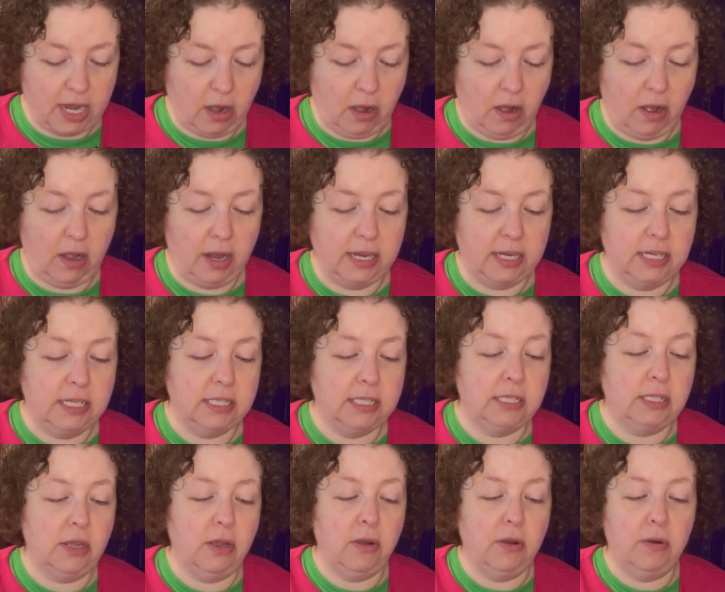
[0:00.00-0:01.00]
on.
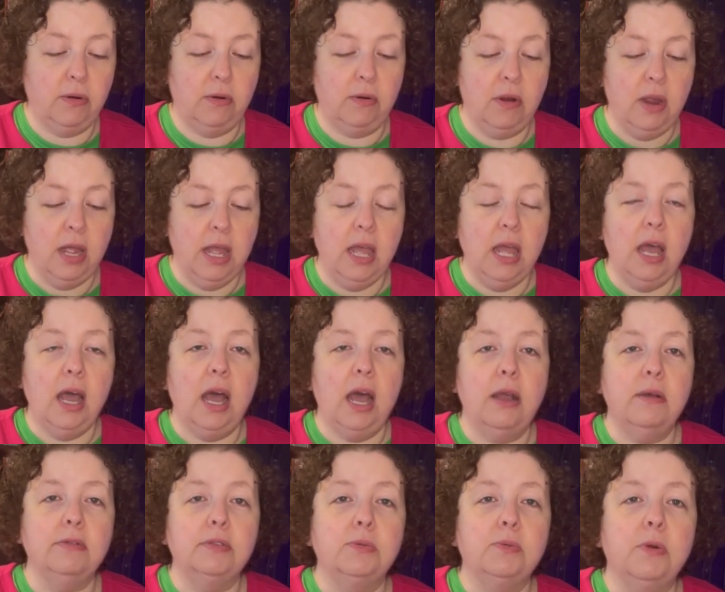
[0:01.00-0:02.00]
So
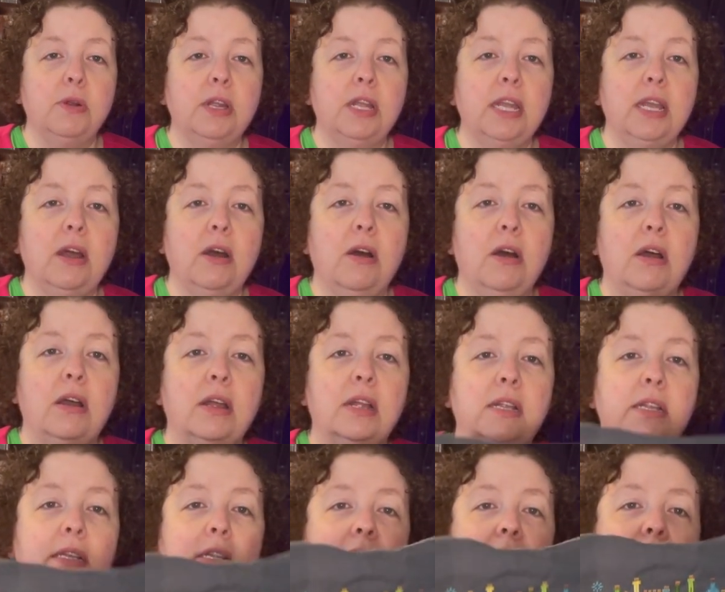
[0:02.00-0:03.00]
I was working
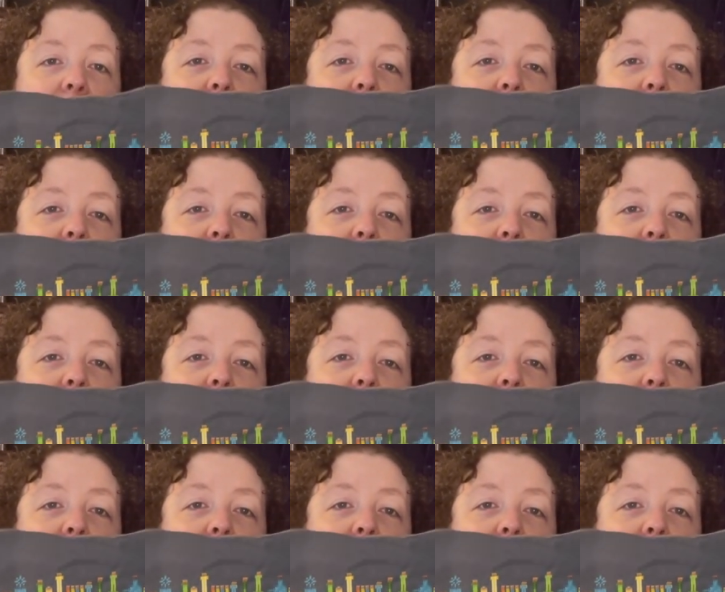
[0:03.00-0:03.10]
on the